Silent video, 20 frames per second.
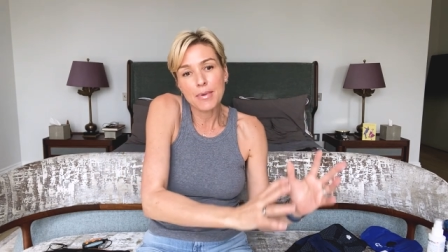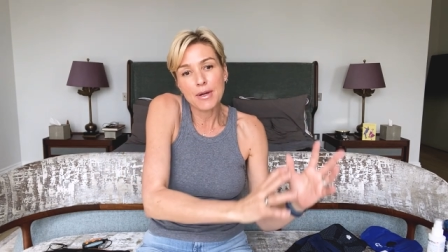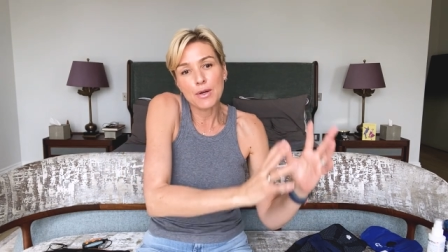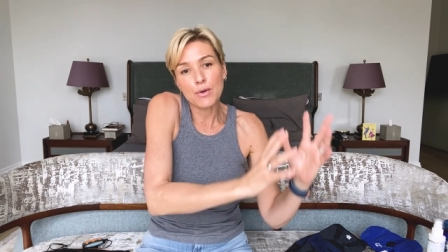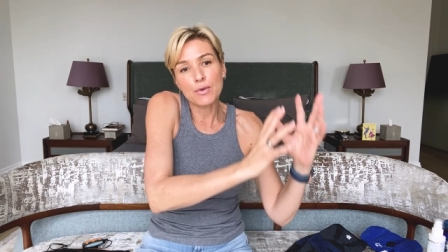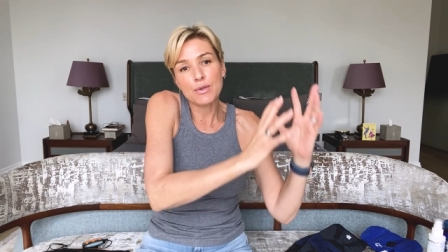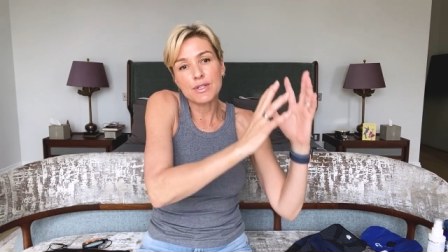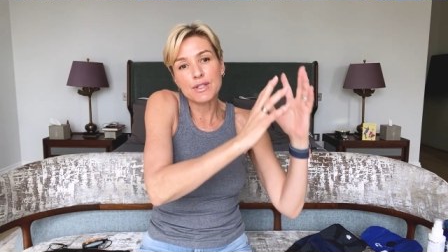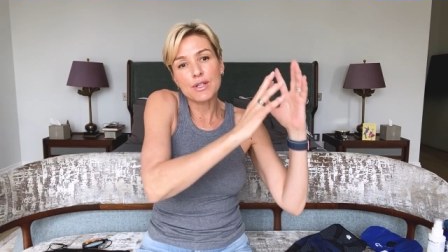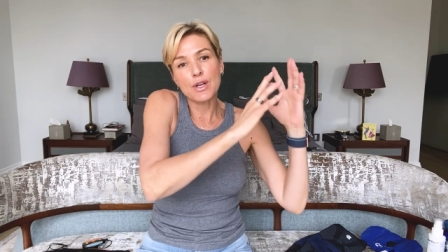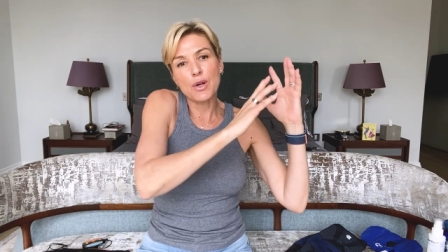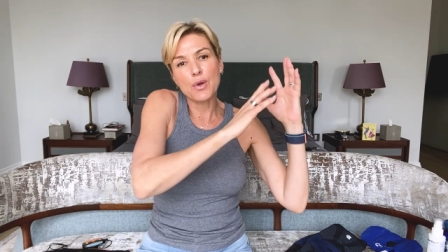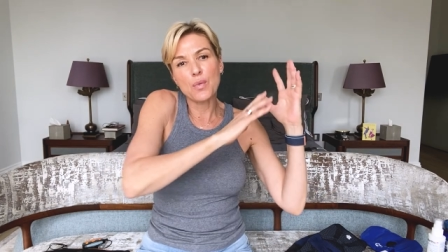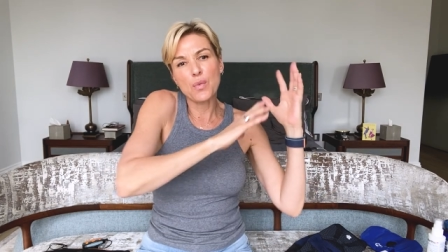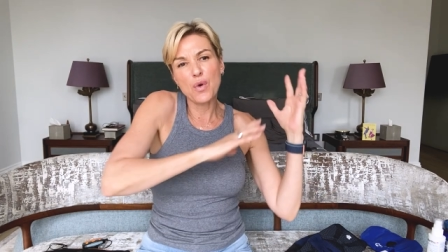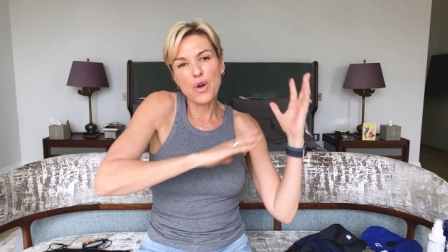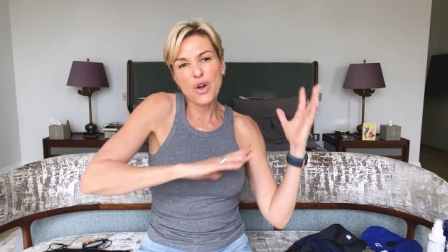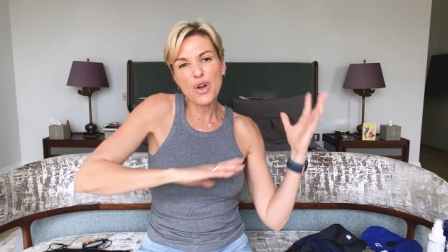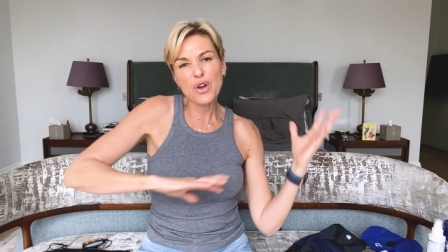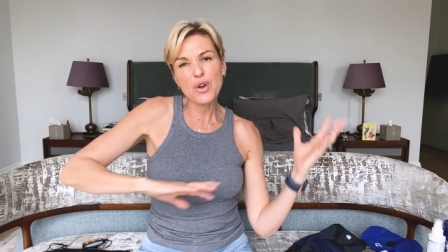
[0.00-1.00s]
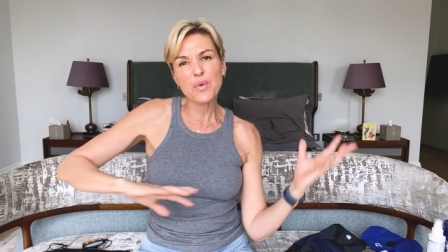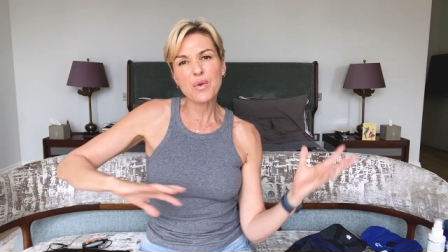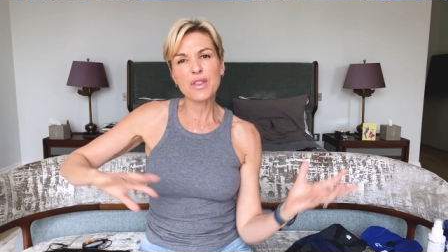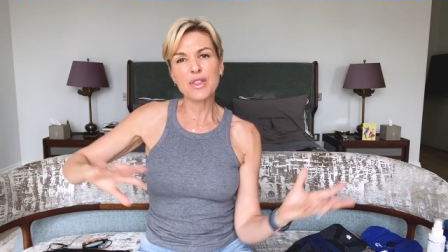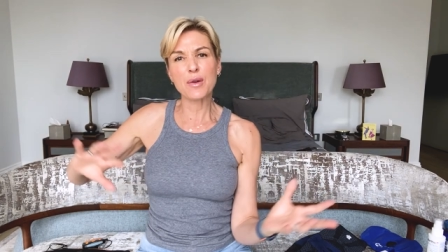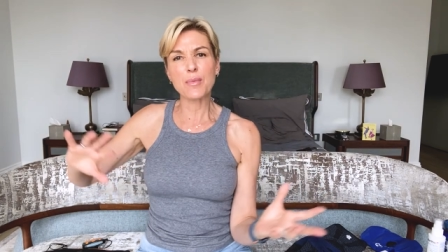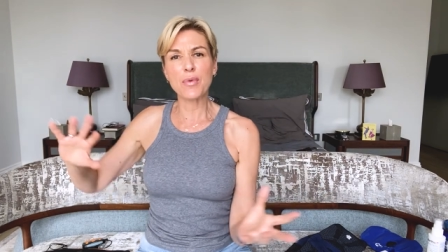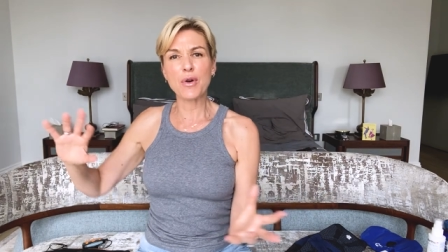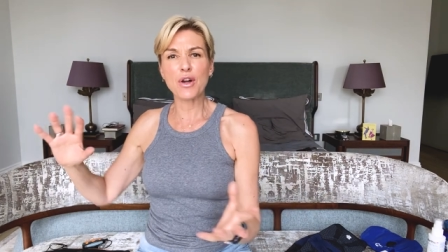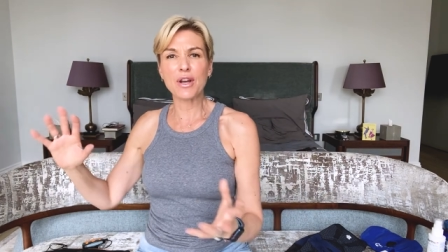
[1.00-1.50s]
but also work
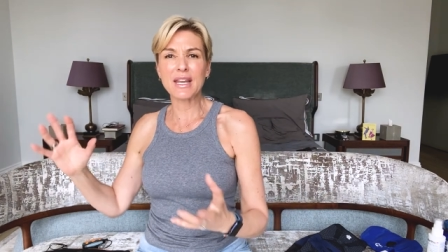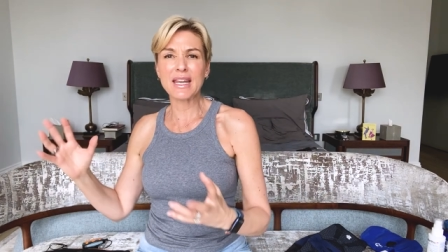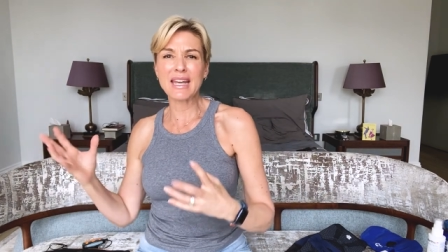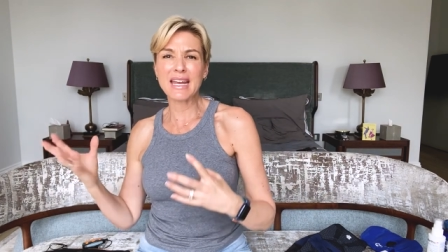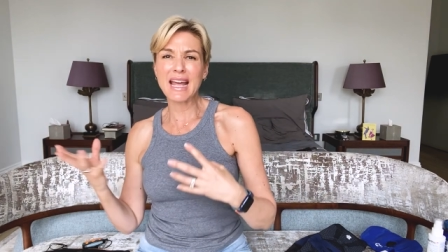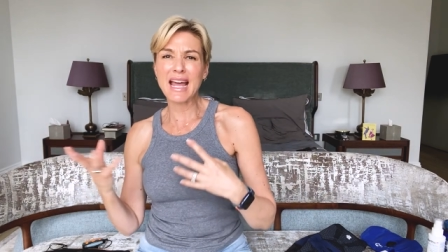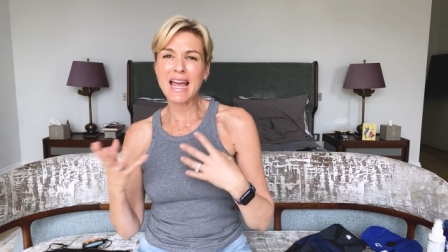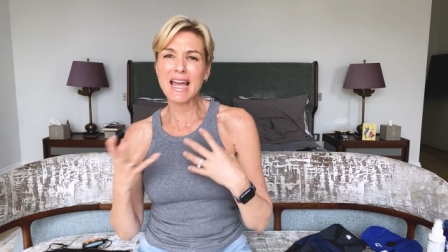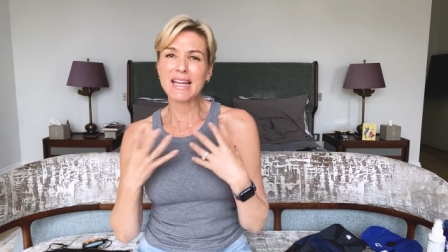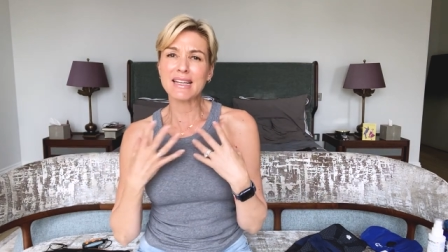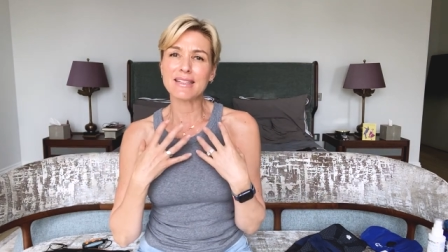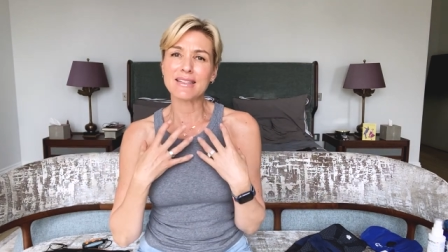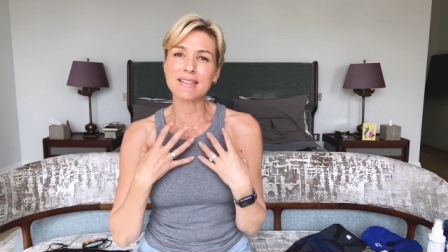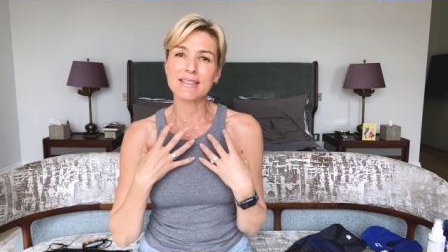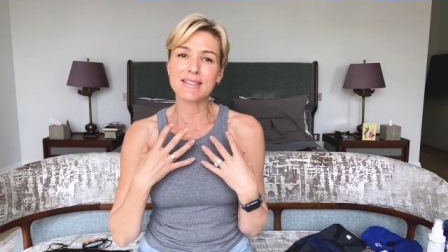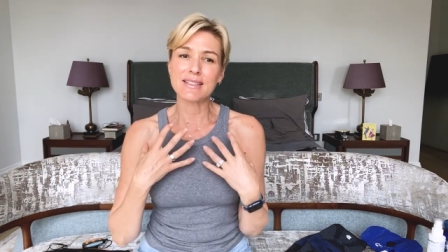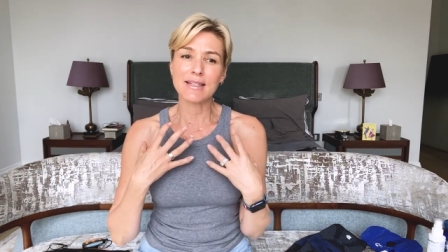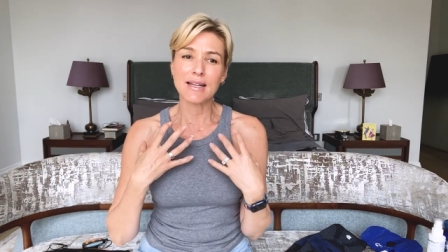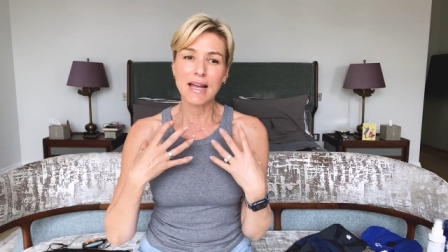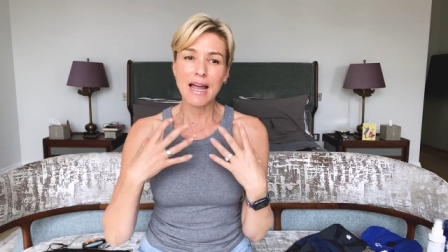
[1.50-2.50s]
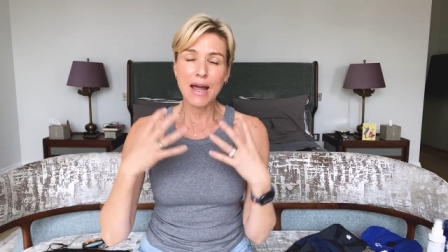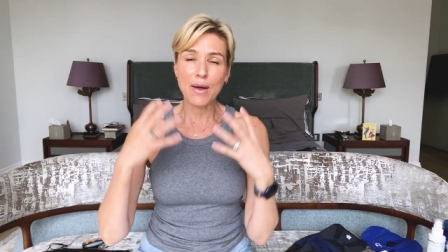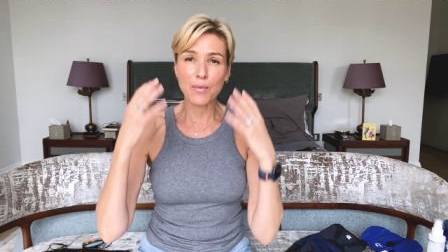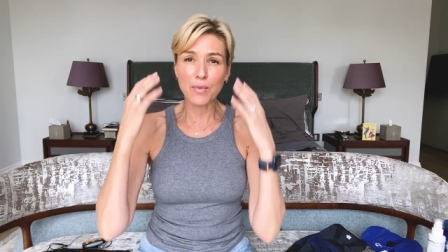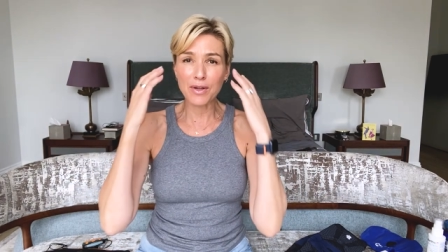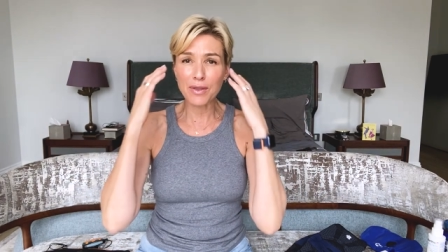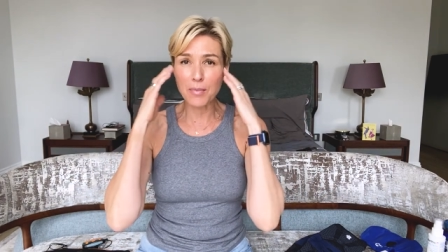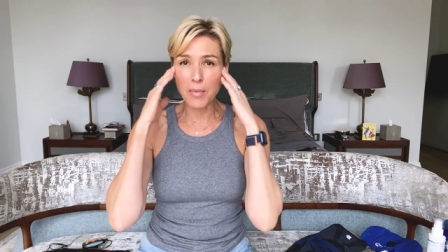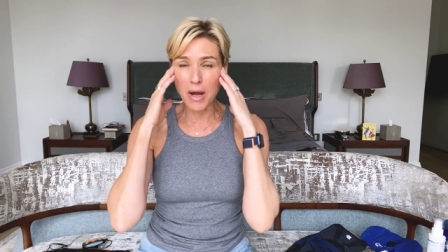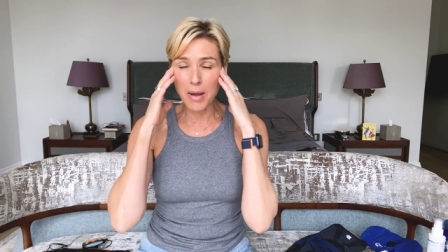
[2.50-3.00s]
with the body and, and
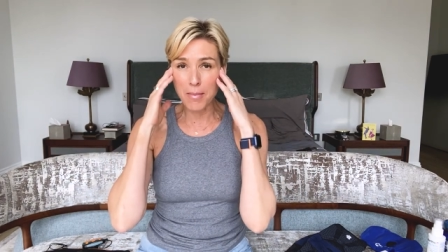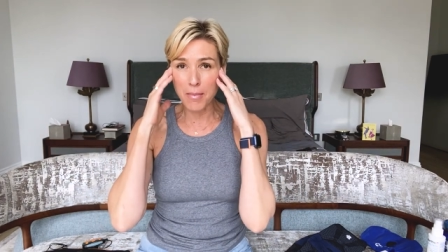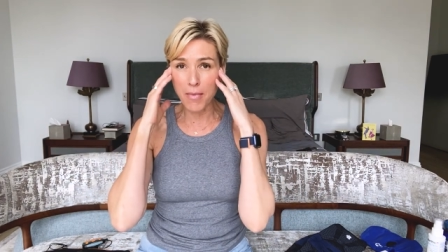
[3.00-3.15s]
with my